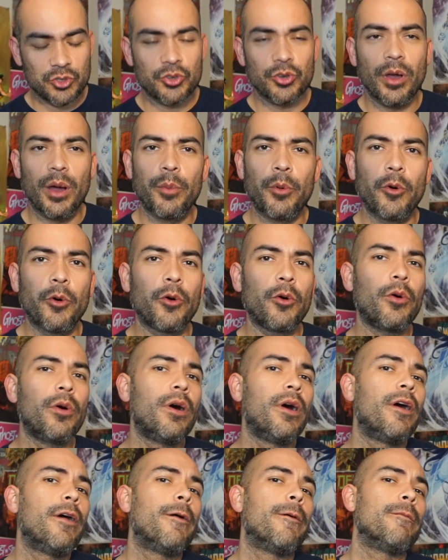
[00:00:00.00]
trouble.
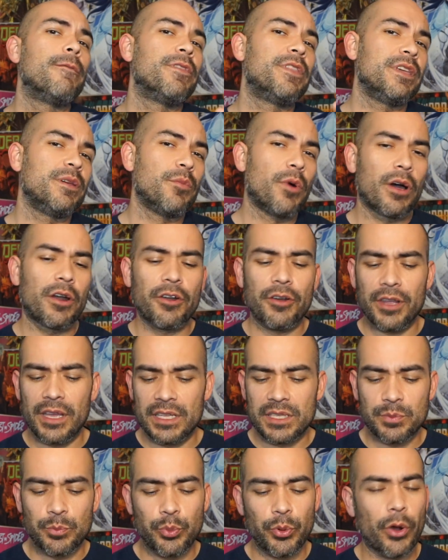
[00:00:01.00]
The monitor
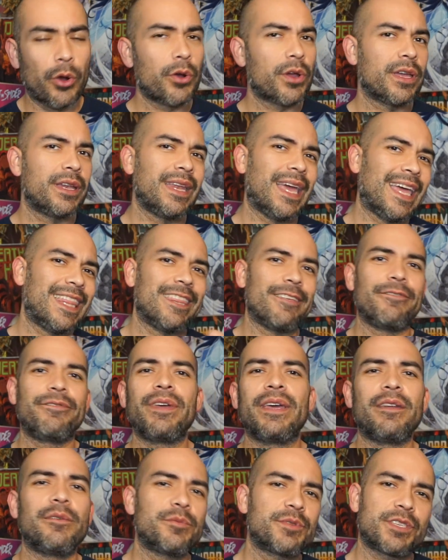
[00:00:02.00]
gets broken, and the
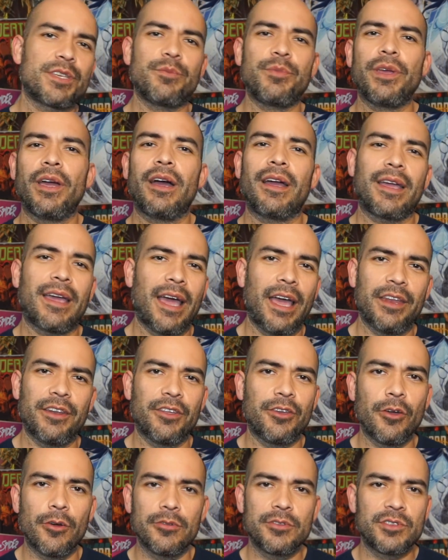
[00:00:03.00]
Venom symbiote kind
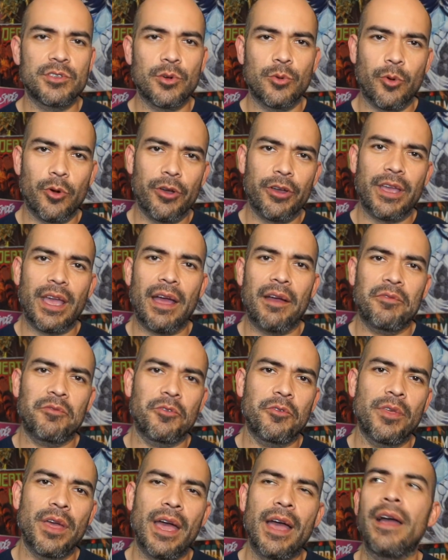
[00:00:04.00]
of goes to work
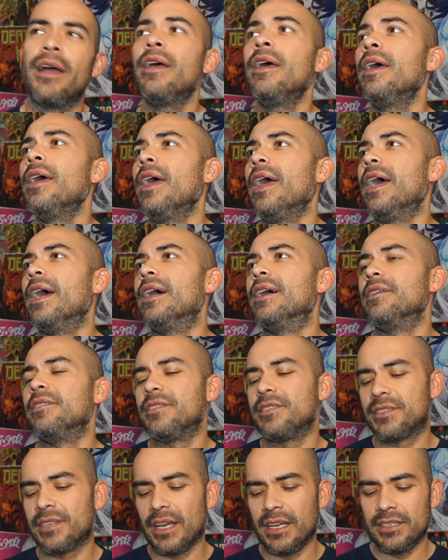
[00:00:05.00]
after that, and
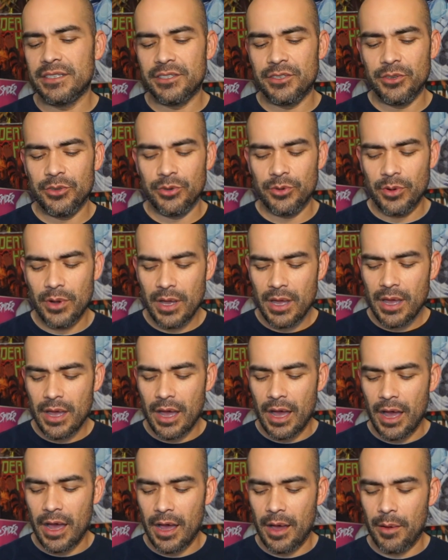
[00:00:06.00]
decides to
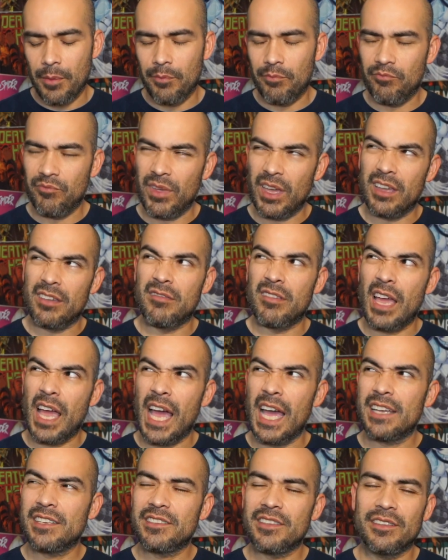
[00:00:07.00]
tells
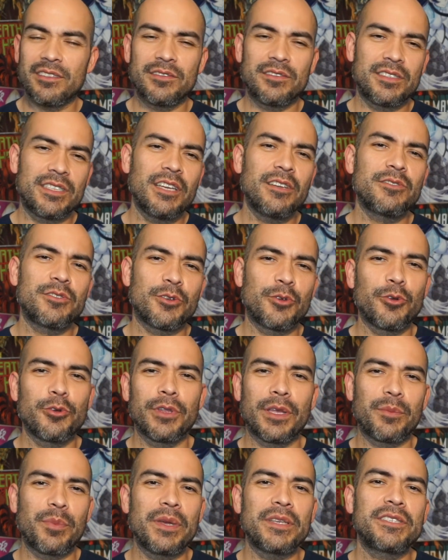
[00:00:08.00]
the girl,
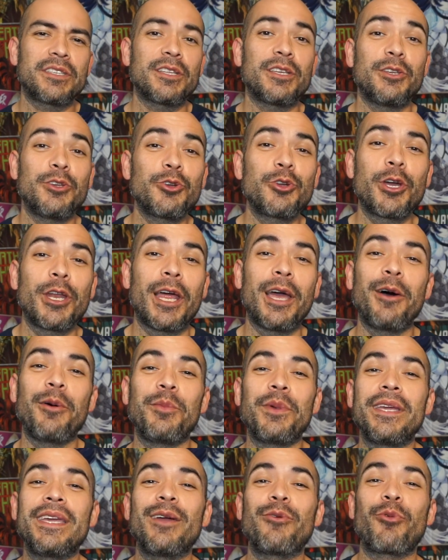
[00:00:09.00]
like, basically, you're gonna help
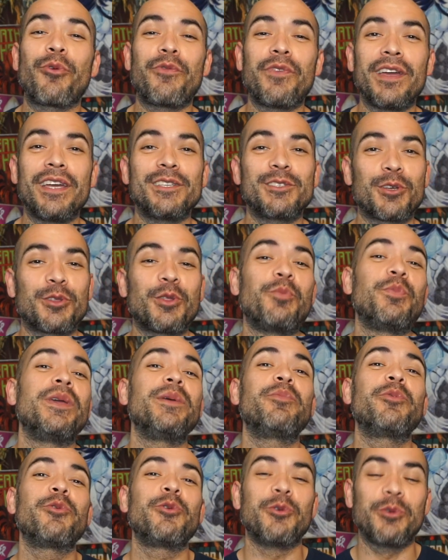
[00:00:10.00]
me get revenge on the
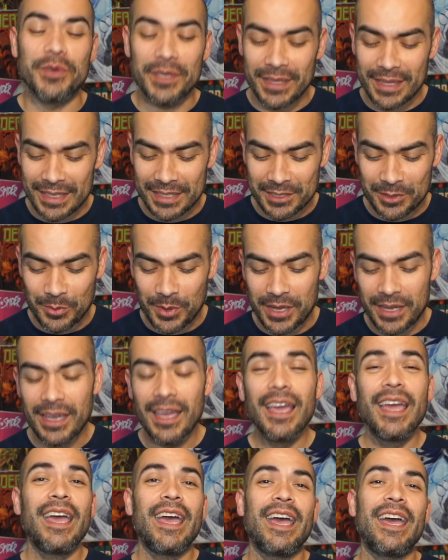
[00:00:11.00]
people who did this to me.
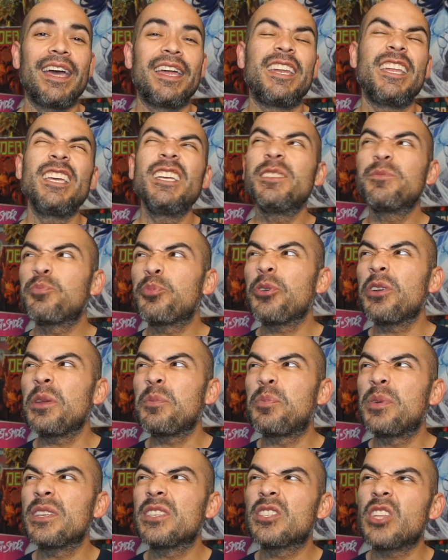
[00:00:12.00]
And he's pretty
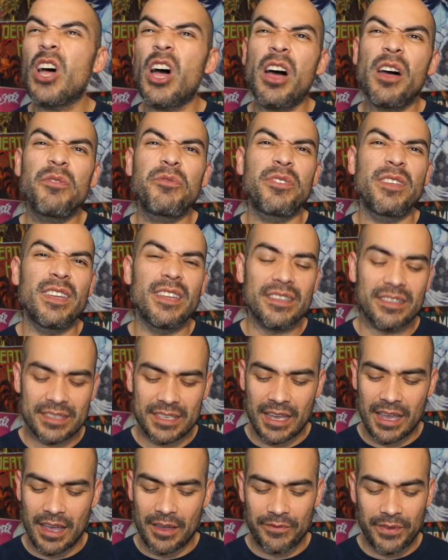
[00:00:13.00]
pissed off that
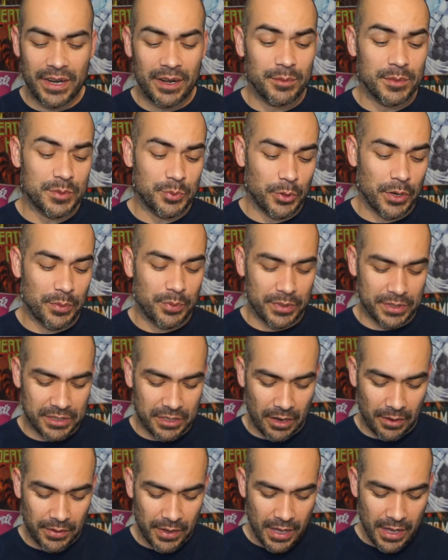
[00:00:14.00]
Venom's pretty pissed
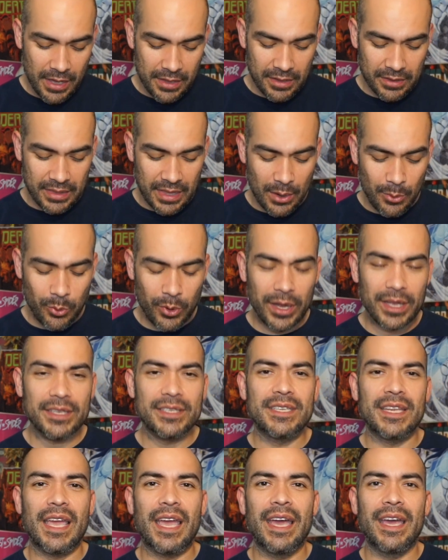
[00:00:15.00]
off that they
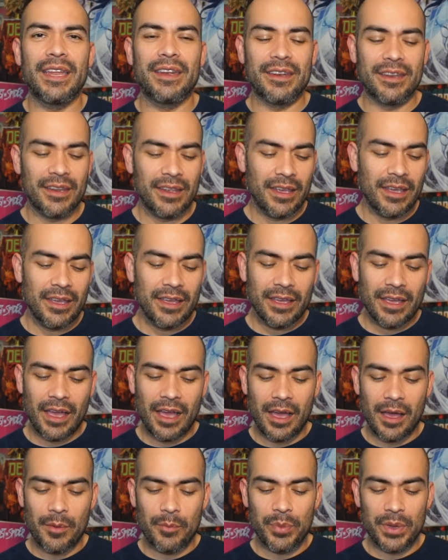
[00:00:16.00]
went and
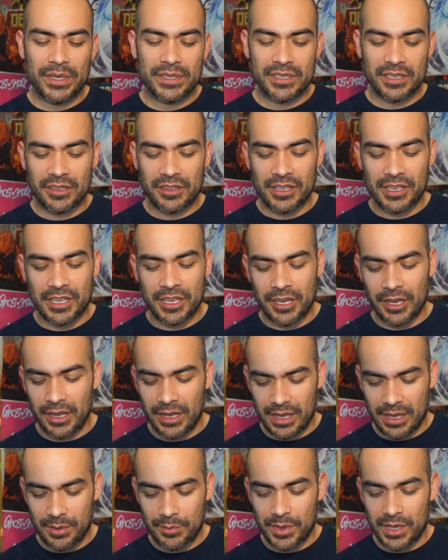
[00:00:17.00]
basically
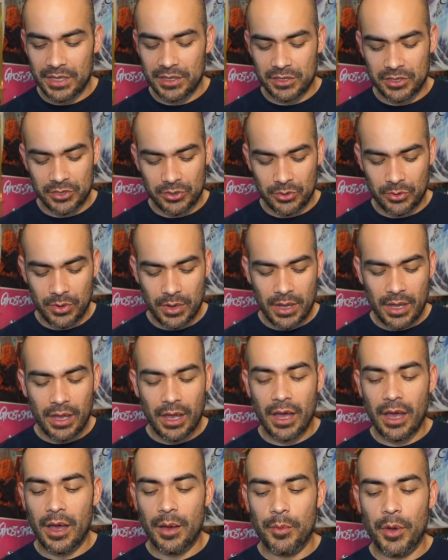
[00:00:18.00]
cut him into
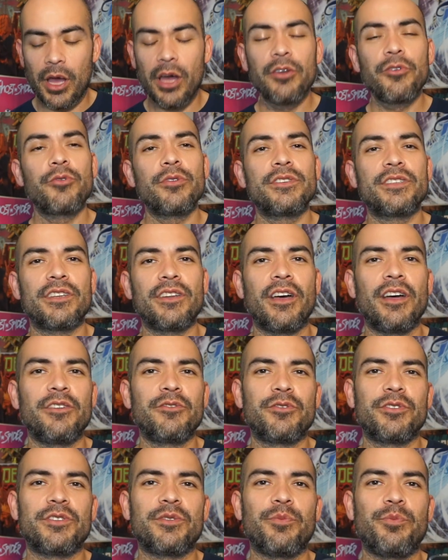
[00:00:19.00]
hundreds and
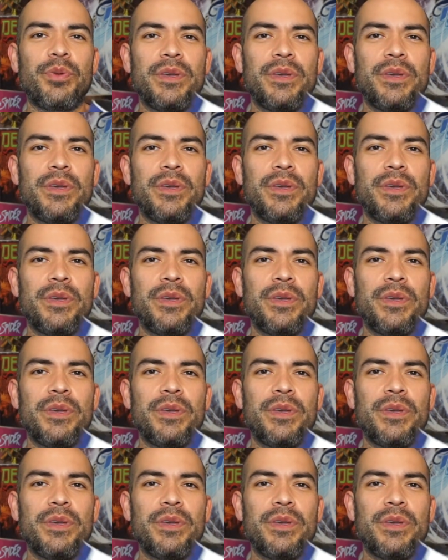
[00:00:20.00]
hundreds of